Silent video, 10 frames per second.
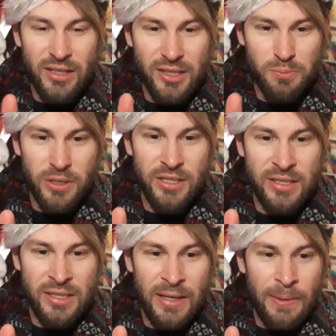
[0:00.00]
is
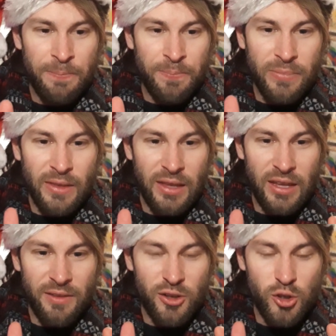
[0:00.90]
because
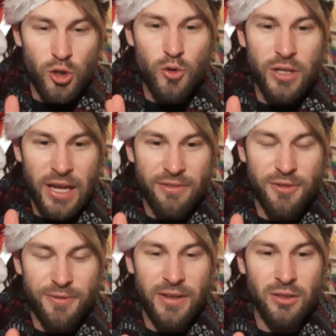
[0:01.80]
you could have a
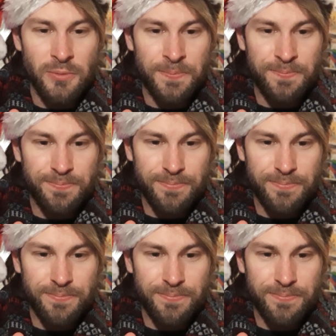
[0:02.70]
film